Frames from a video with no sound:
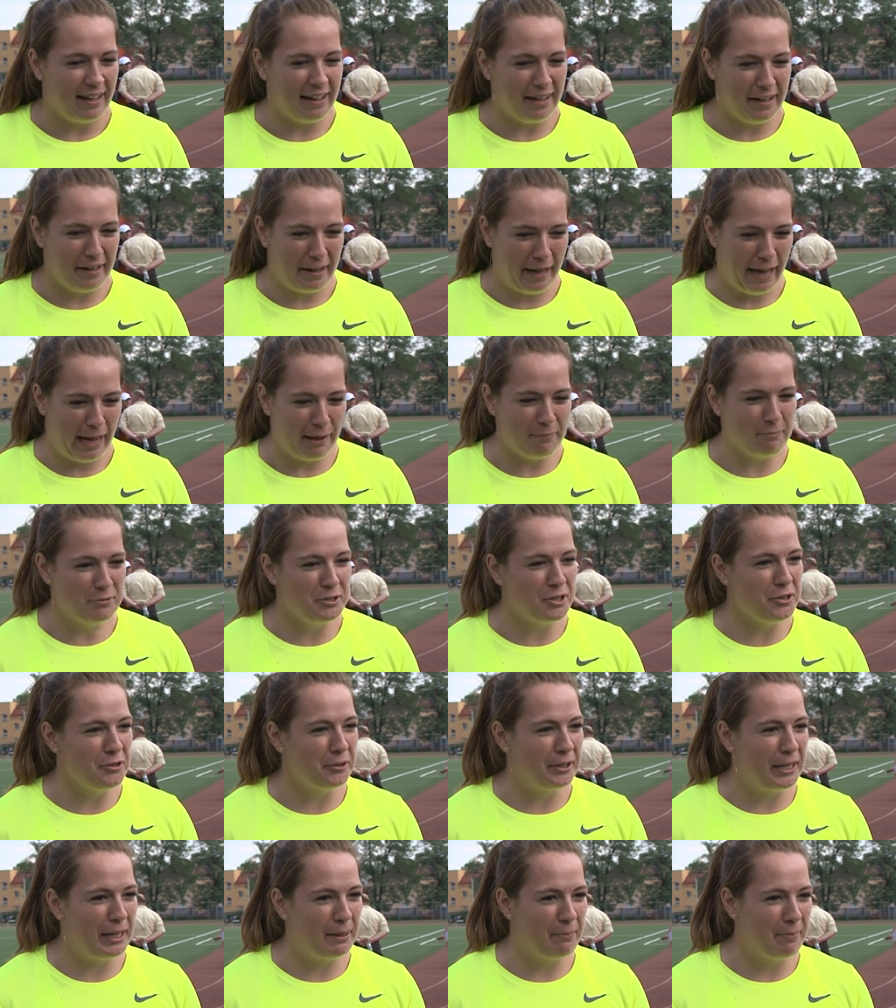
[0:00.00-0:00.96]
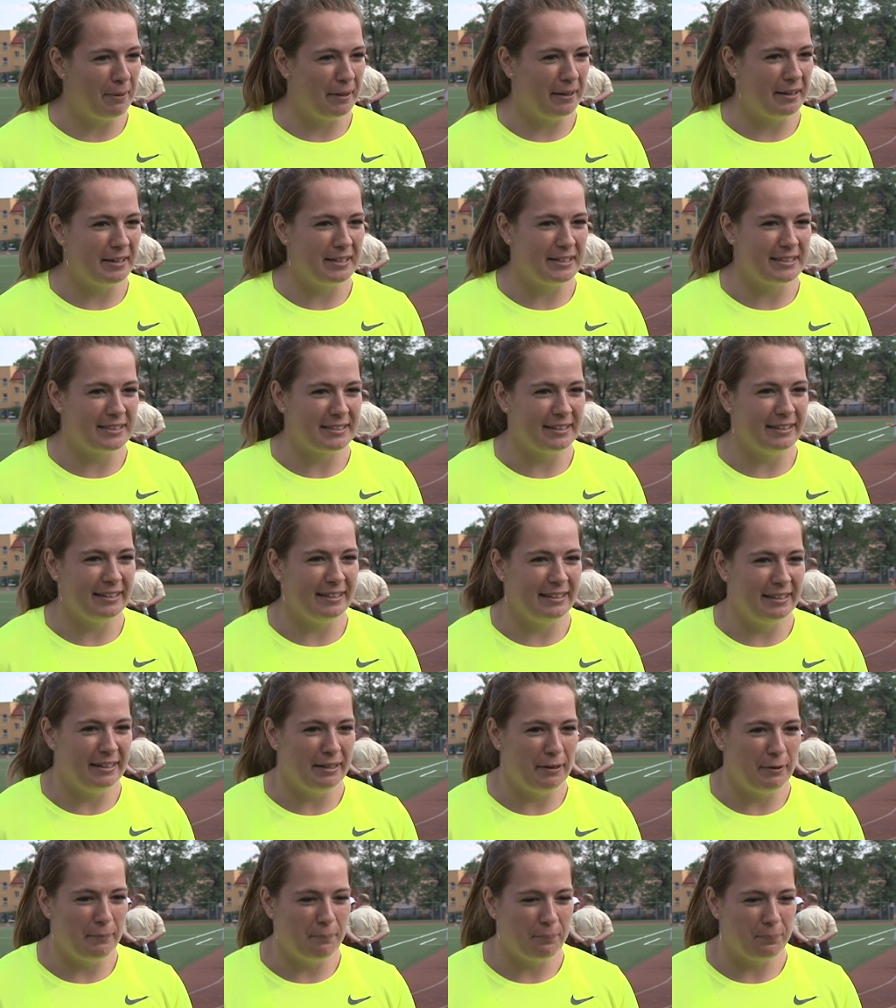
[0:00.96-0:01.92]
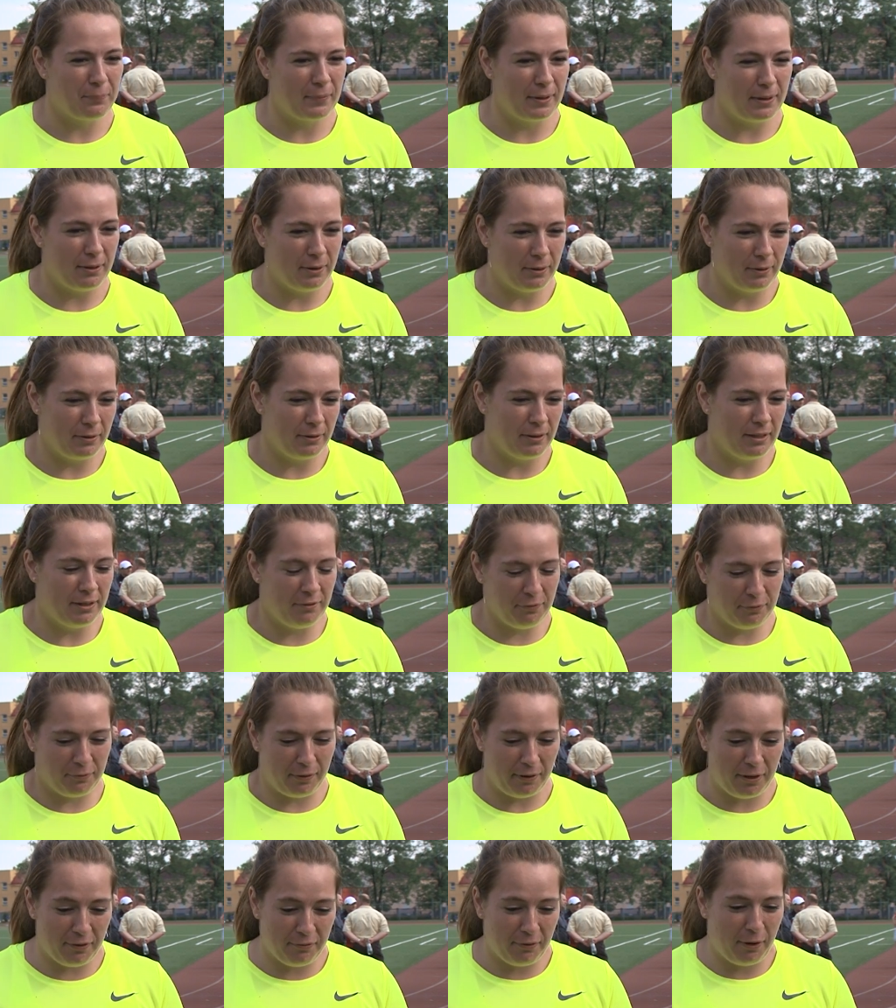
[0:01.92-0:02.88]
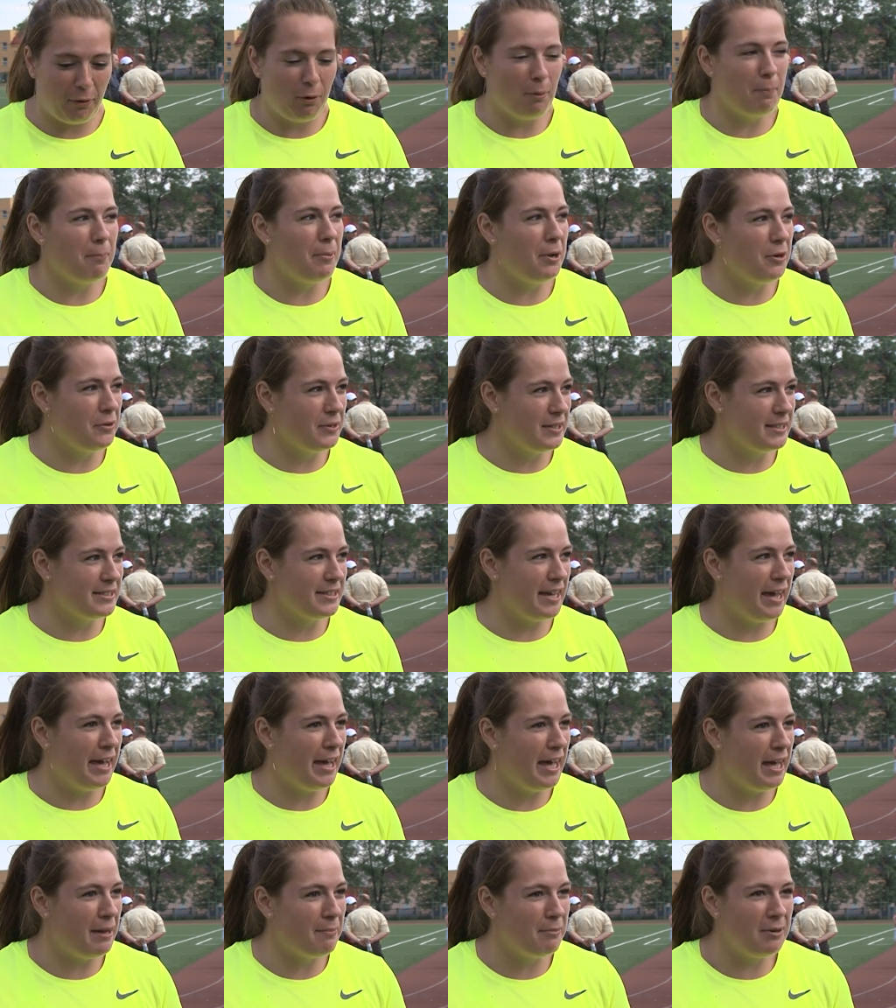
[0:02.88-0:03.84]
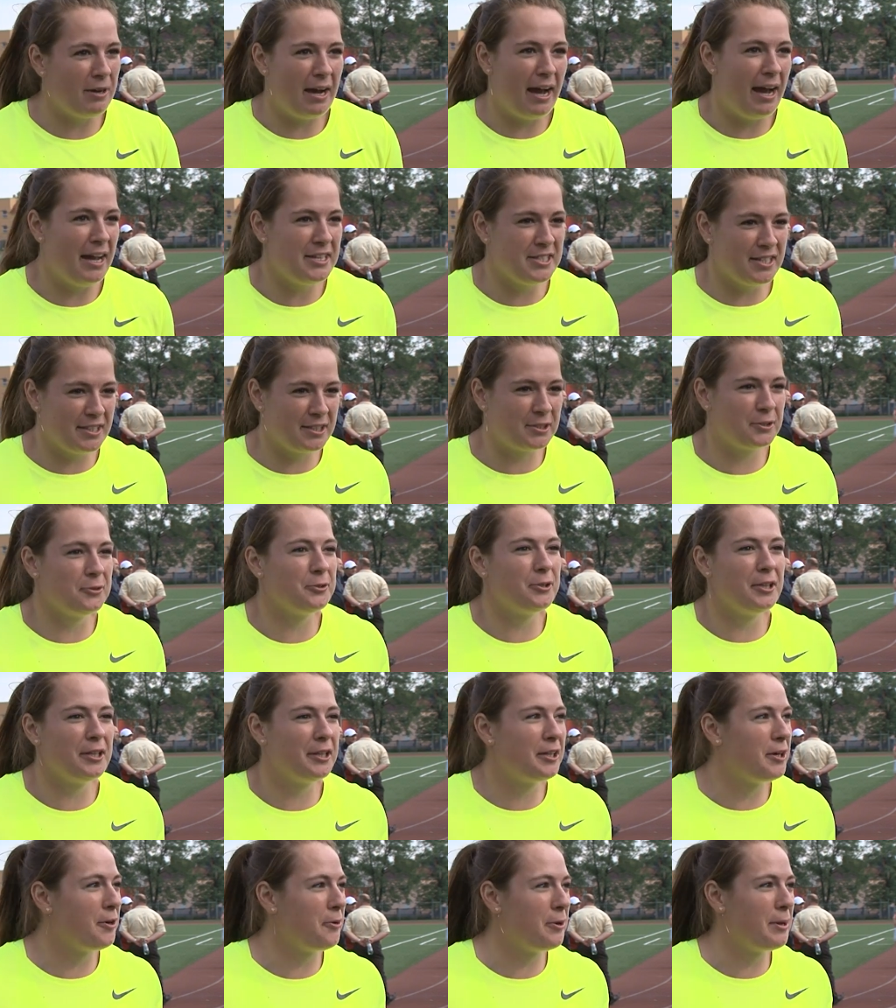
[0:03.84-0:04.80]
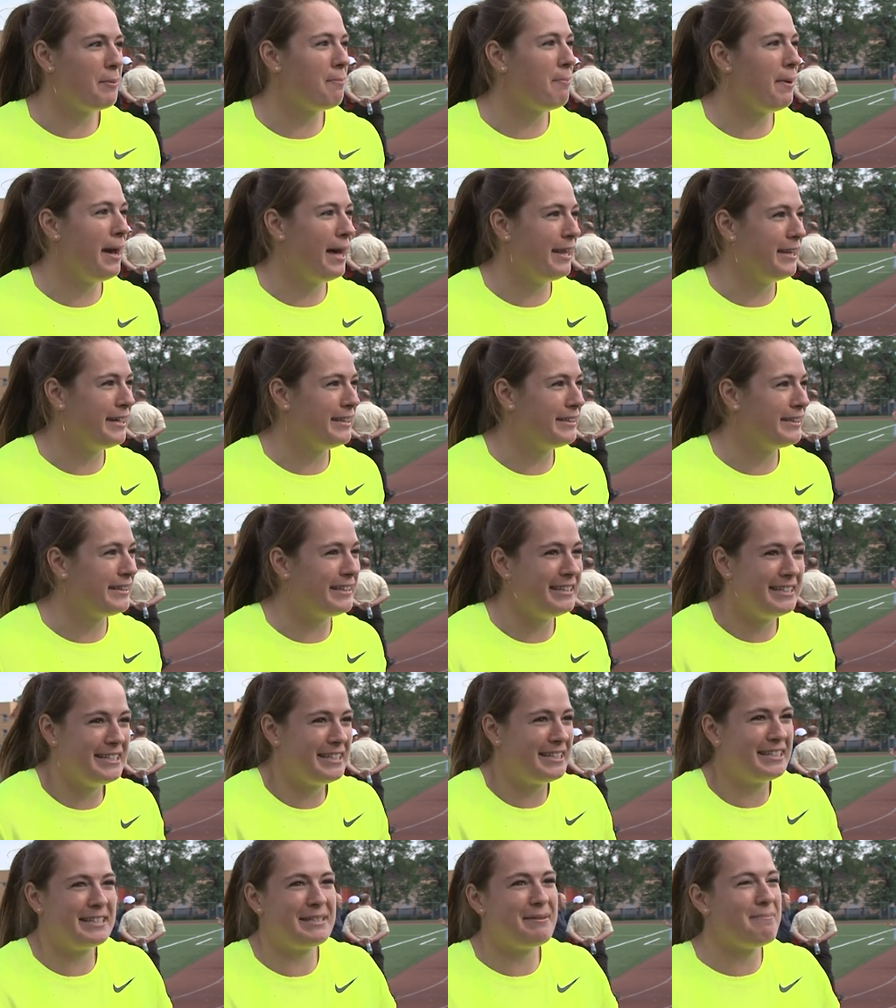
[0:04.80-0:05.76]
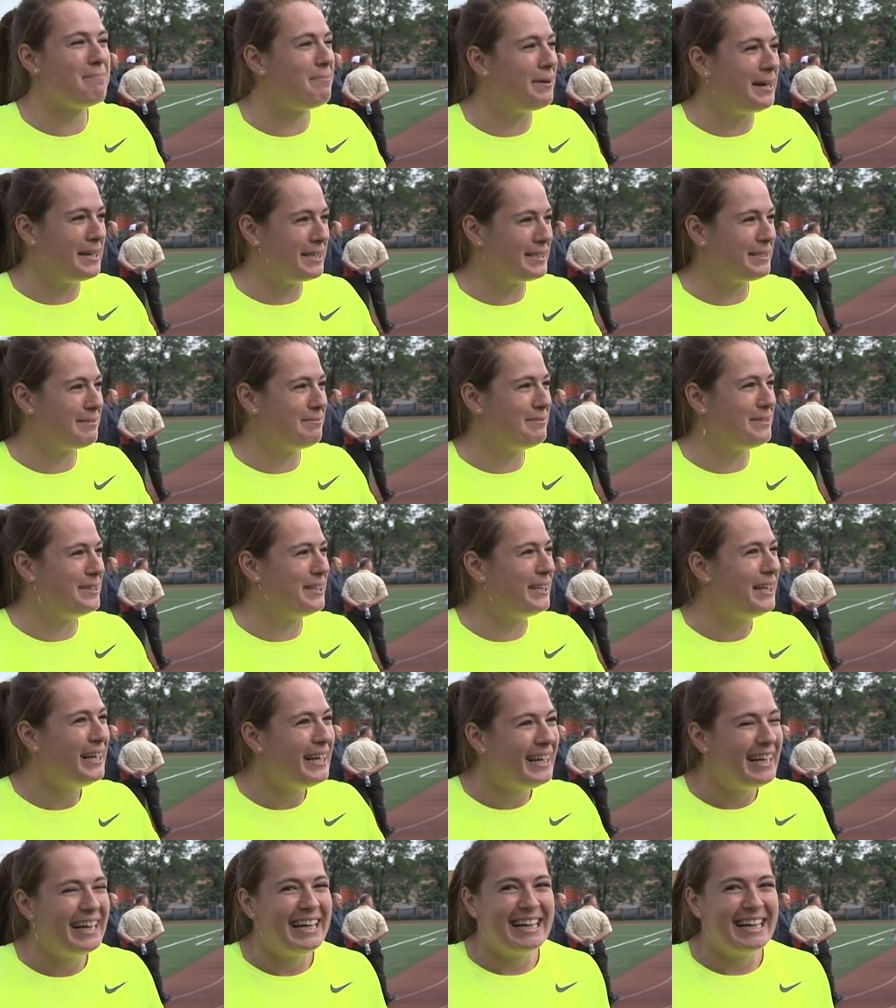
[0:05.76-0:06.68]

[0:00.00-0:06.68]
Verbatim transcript: Uh, I'm joking because um, if, if our parents are hammer, I just couldn't go in ballet. It's just impossible.